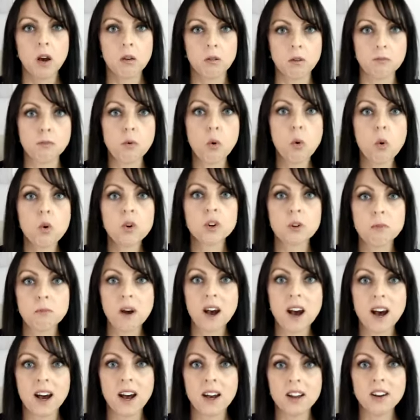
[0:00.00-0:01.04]
I'm an important
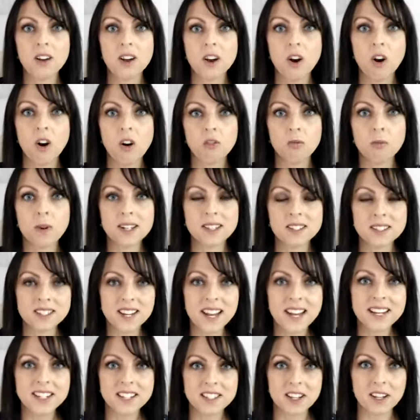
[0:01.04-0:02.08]
part of my
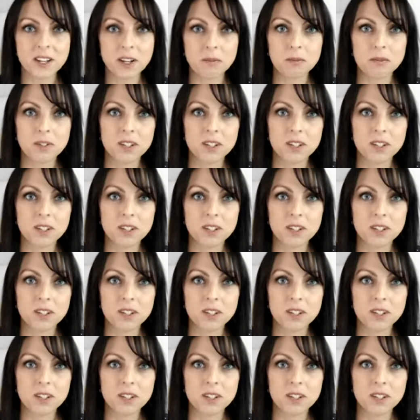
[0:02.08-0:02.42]
state team.